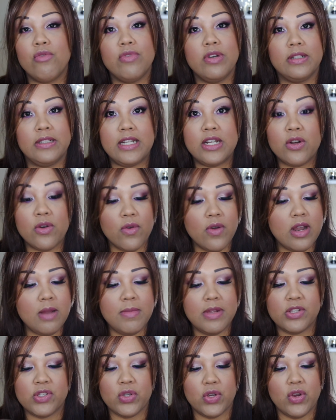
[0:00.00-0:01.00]
are really
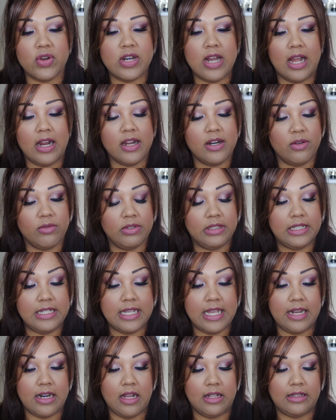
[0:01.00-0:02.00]
creamy, so you're not going to really
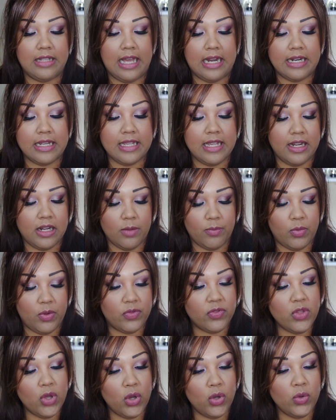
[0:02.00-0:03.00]
get a lot of kick up
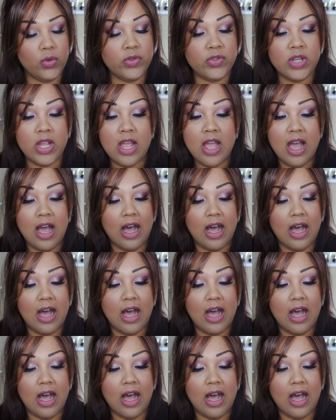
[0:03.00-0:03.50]
with those.